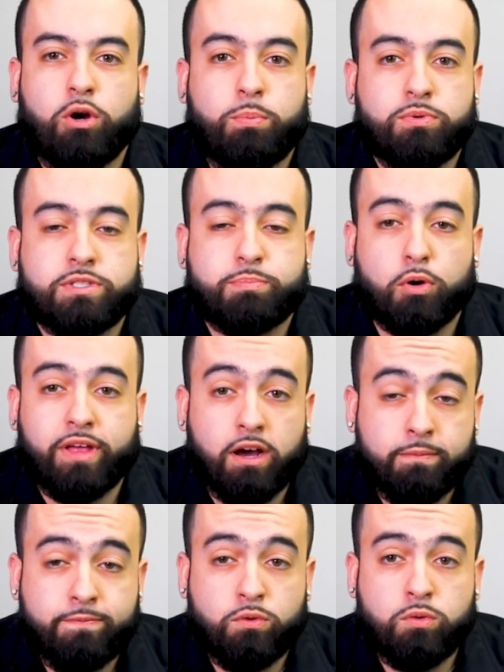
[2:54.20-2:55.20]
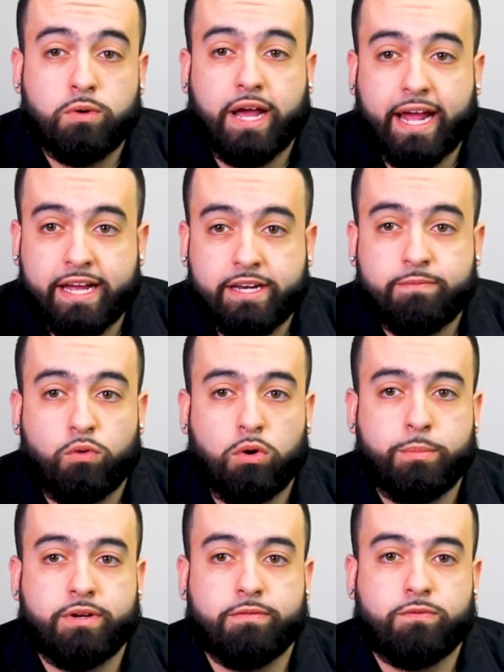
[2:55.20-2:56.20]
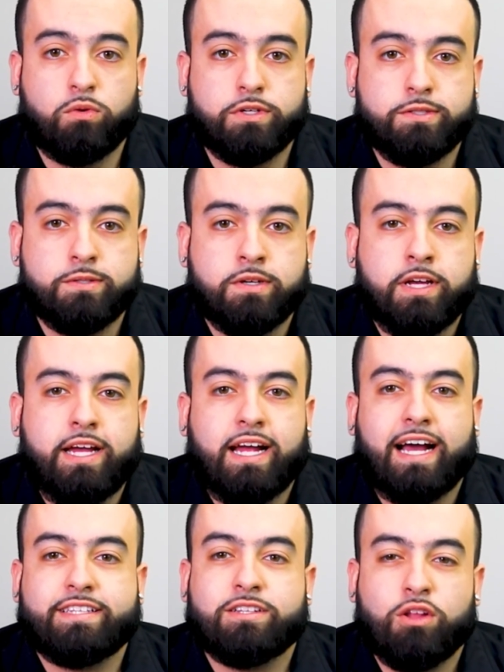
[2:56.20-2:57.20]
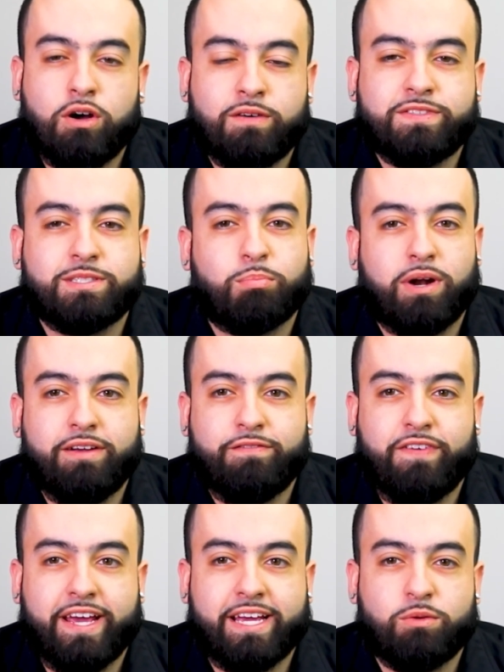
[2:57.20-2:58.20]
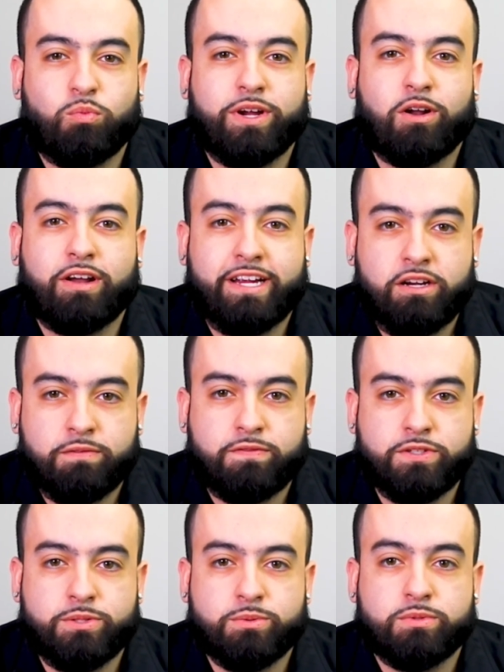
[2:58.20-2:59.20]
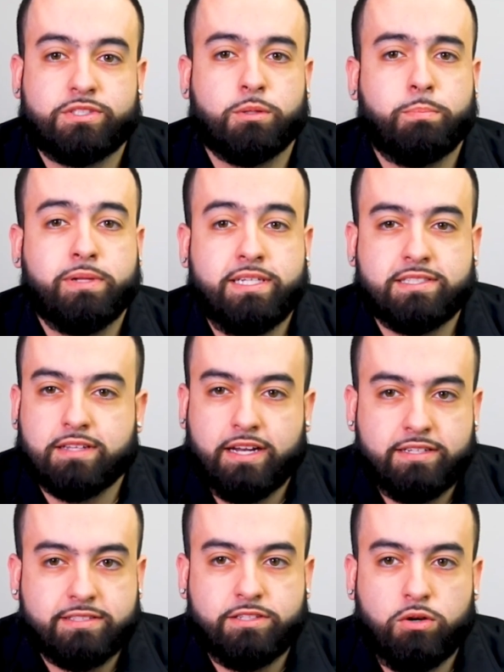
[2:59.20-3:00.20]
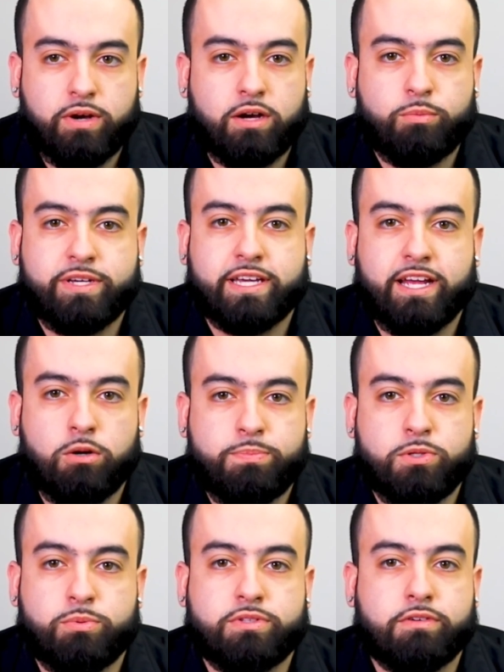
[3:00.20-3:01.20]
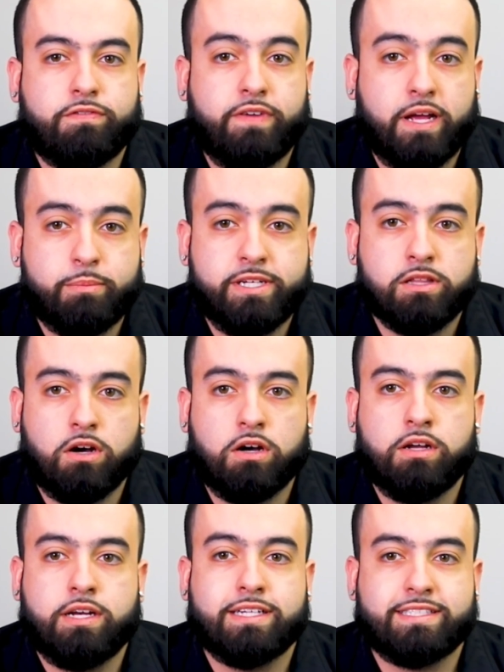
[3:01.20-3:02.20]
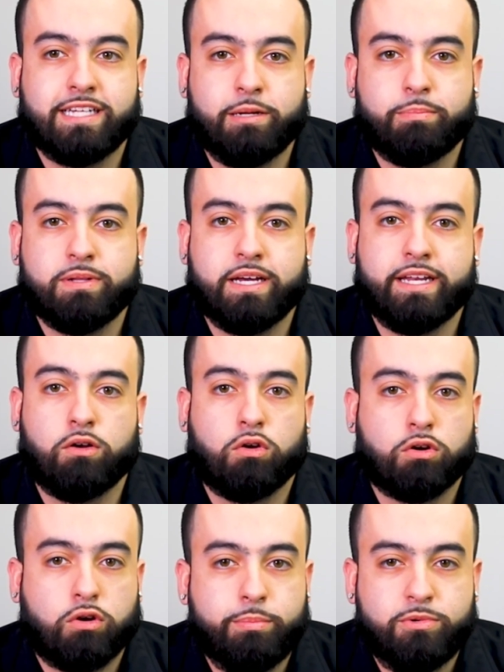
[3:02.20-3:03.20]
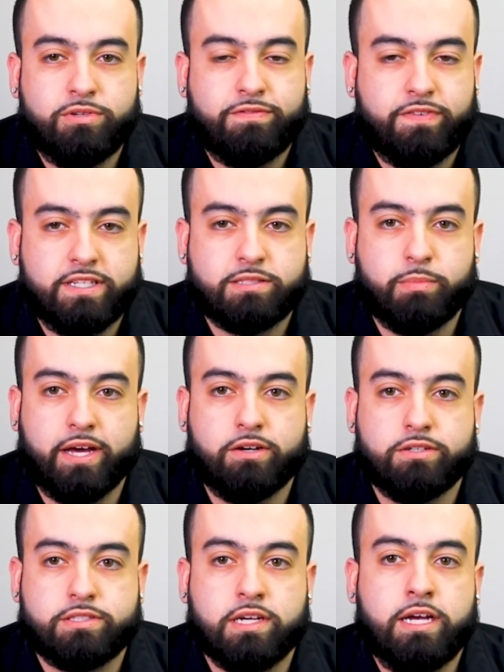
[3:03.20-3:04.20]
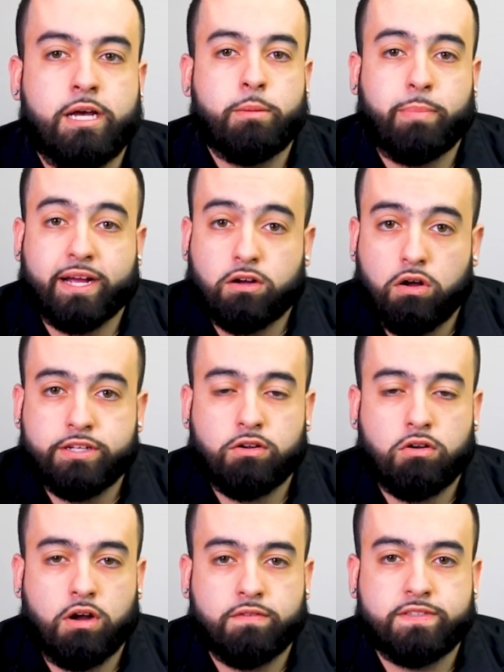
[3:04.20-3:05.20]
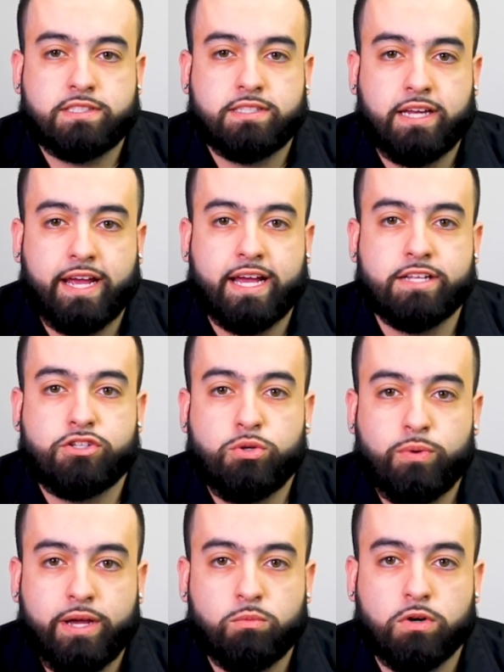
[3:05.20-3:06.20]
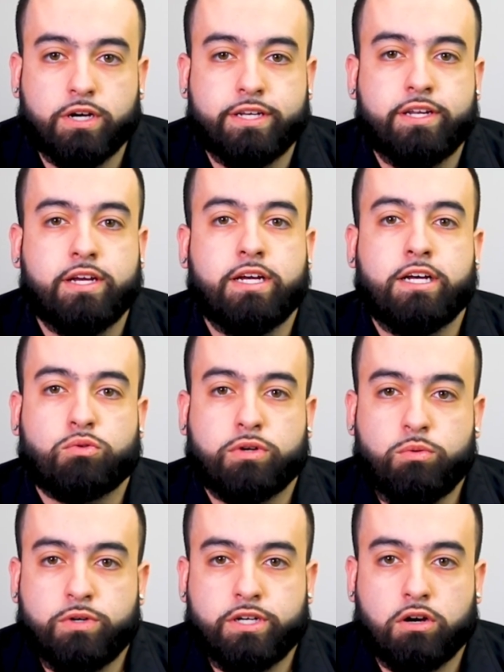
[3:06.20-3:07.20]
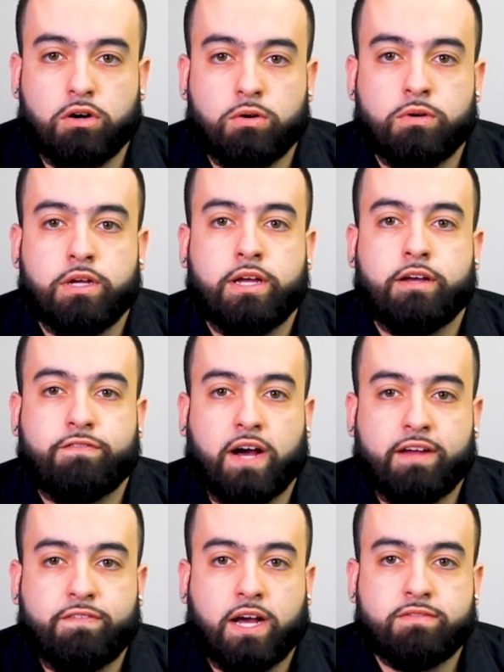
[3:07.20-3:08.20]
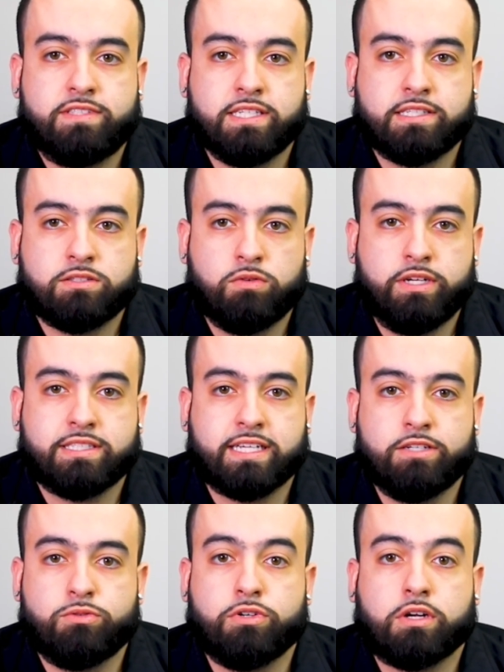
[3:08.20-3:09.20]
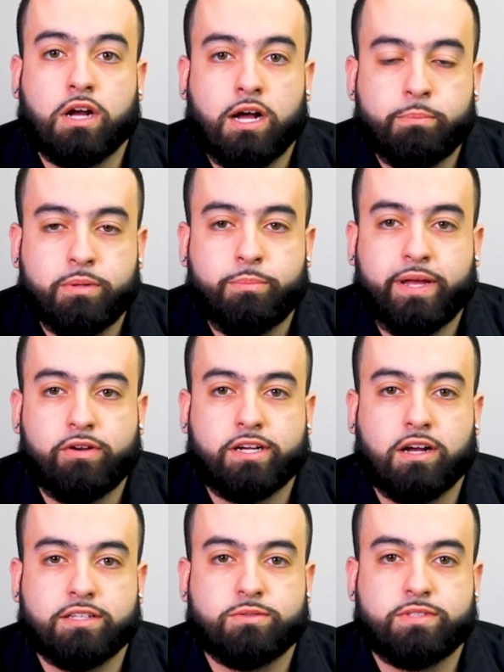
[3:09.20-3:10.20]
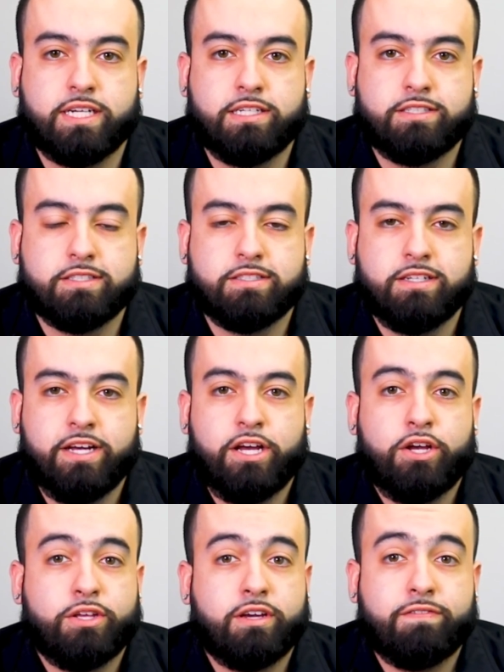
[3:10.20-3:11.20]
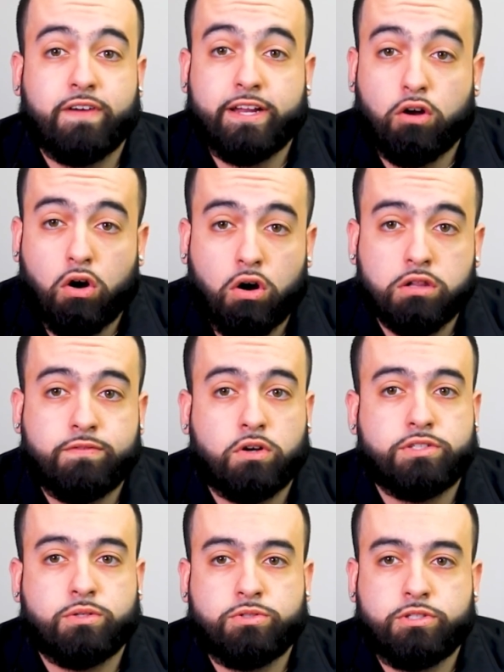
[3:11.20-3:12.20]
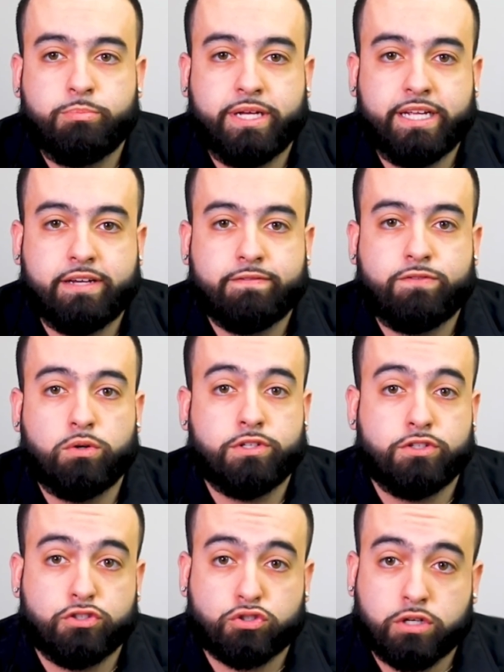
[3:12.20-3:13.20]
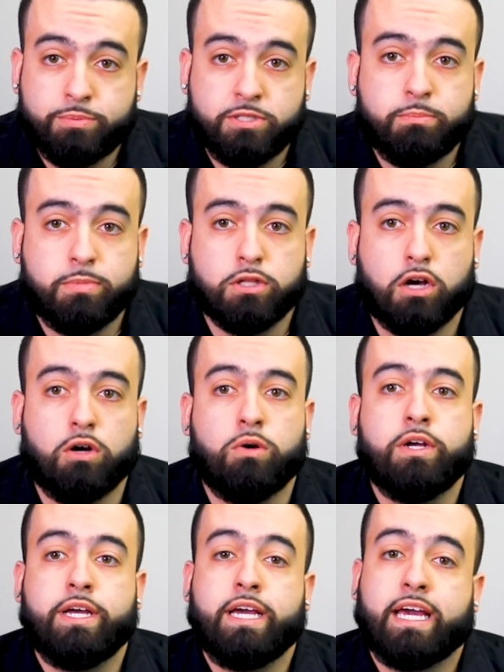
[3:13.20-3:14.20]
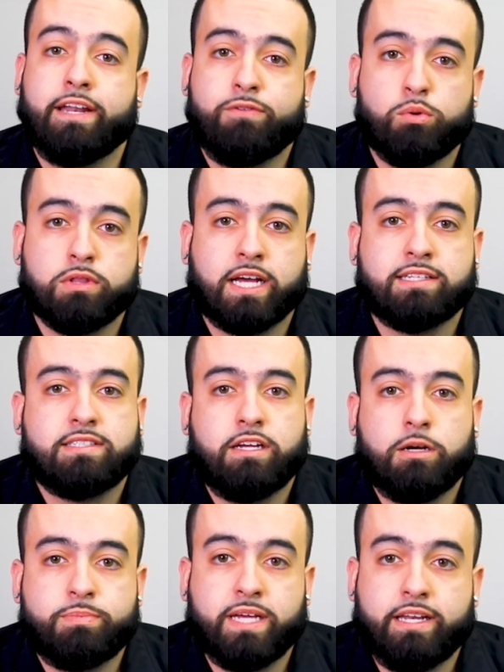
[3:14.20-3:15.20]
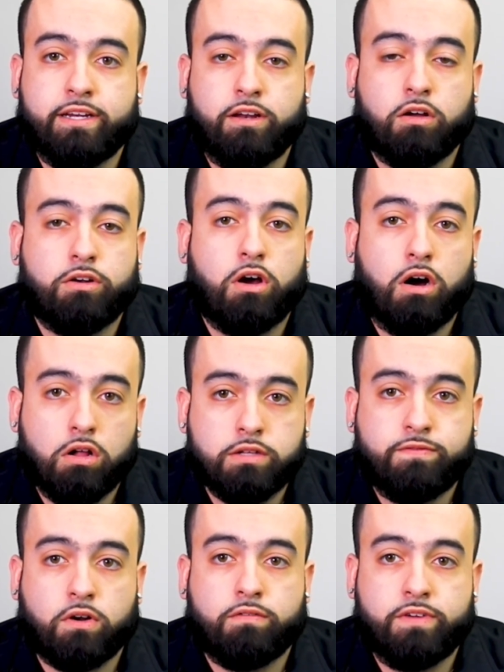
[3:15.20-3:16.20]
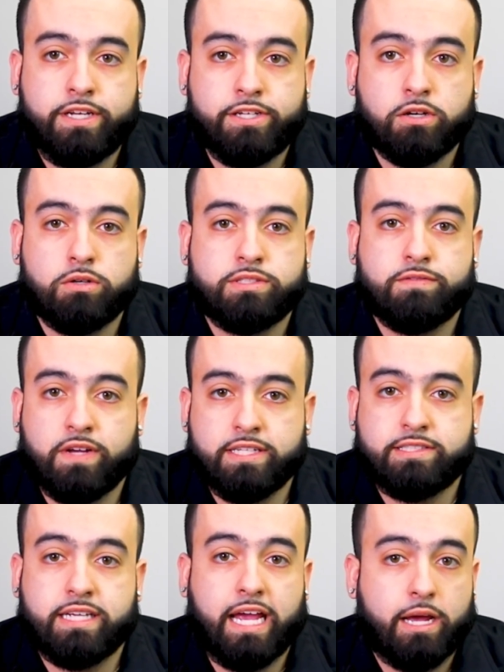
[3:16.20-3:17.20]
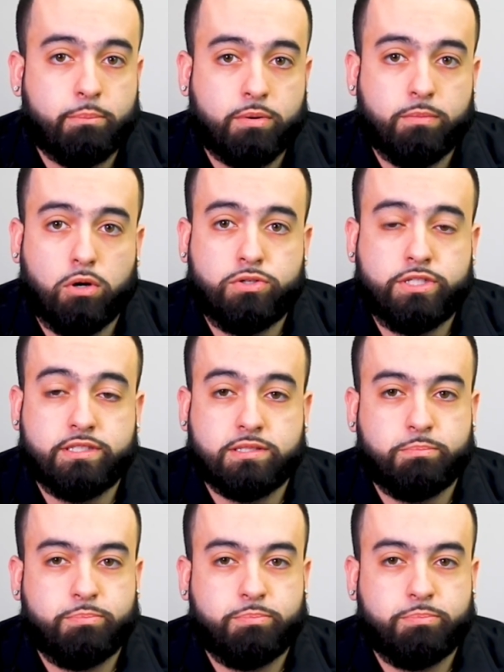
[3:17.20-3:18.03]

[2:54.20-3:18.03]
hope it was both helpful and informative for you. At the Law Office of Bryan Fagan, we are here for you, so please let us know how we can help you with your family law, estate planning, or criminal defense matters by calling our office today at 281 310 5563 to schedule your complimentary consultation. You can find all of our social media info in the description below, and if you would like to stay updated on all of our videos, events, and promotions,